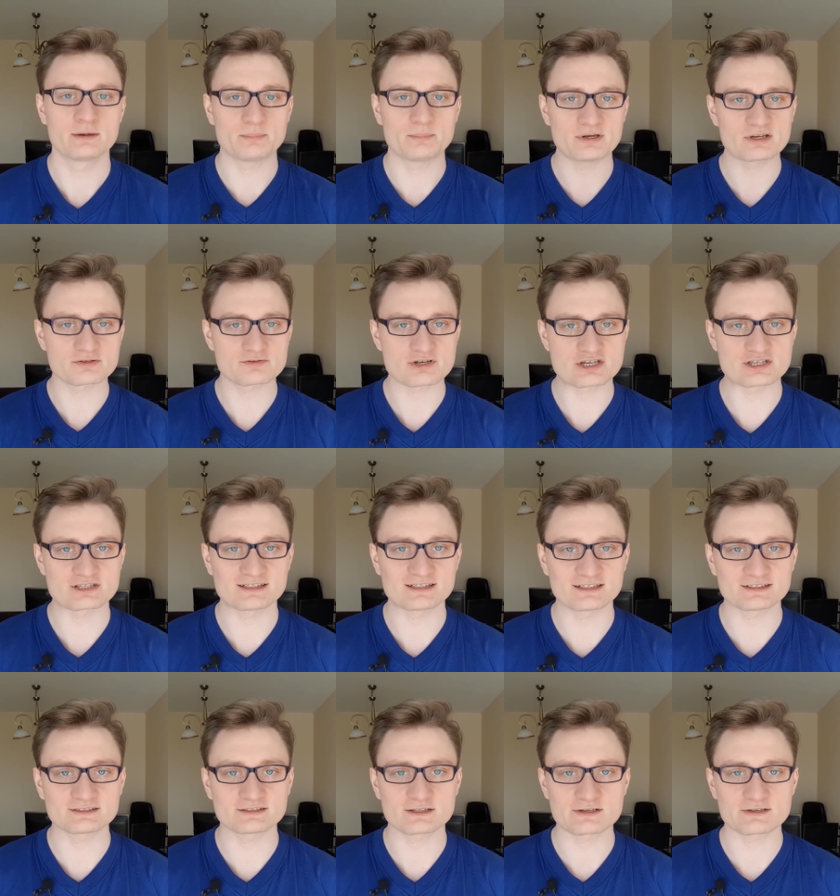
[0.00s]
penetration
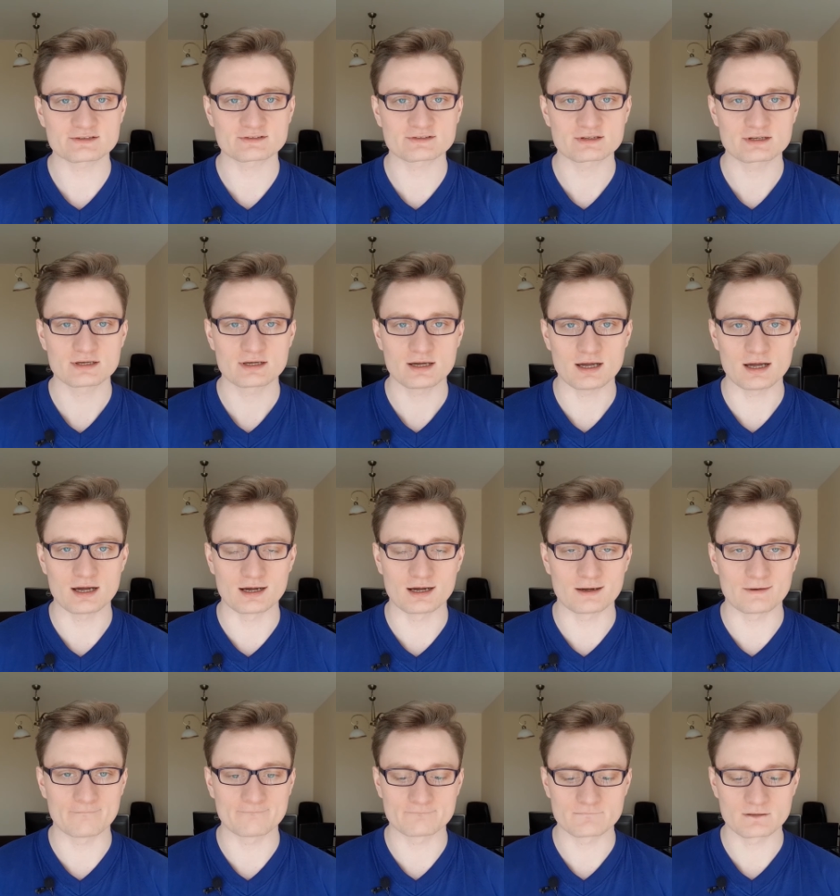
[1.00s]
testers,
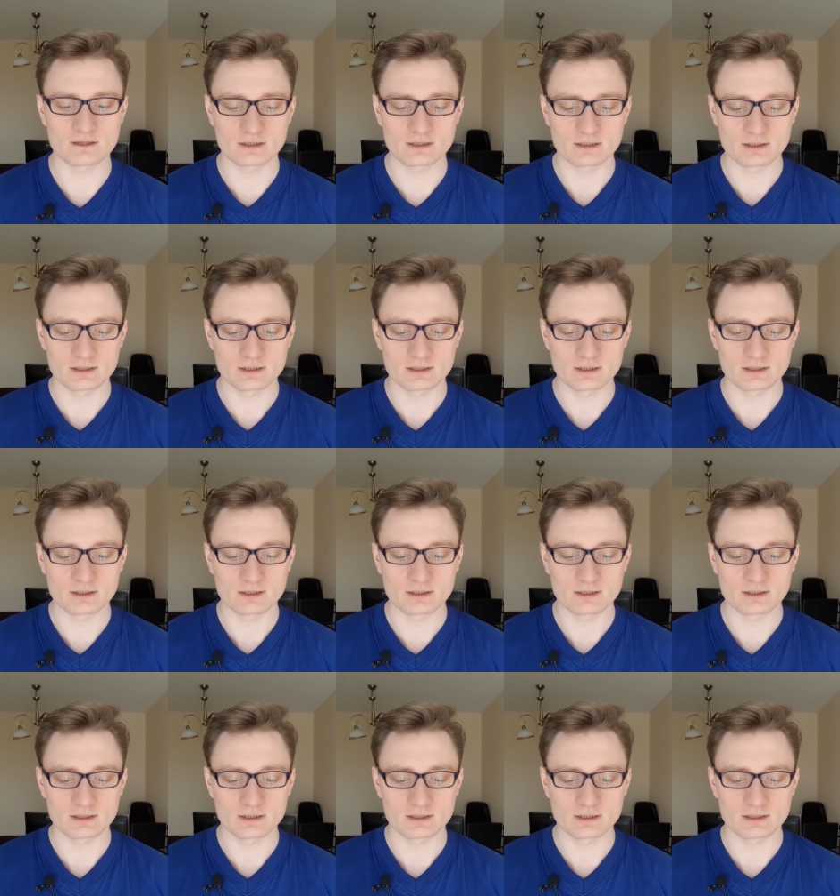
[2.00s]
um,